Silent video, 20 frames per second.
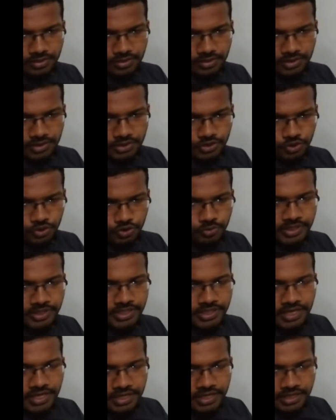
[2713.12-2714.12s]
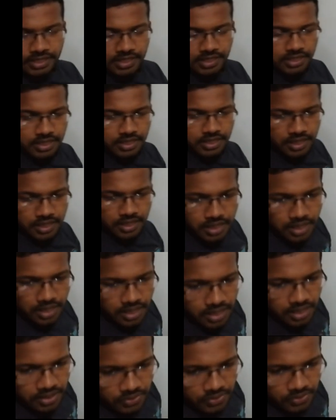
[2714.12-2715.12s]
Assuming that
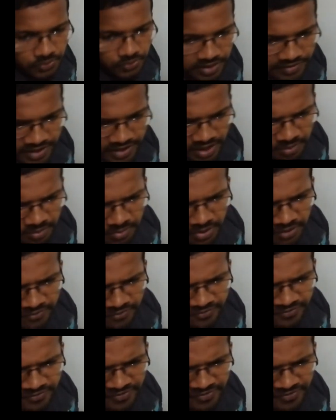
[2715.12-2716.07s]
you have a number of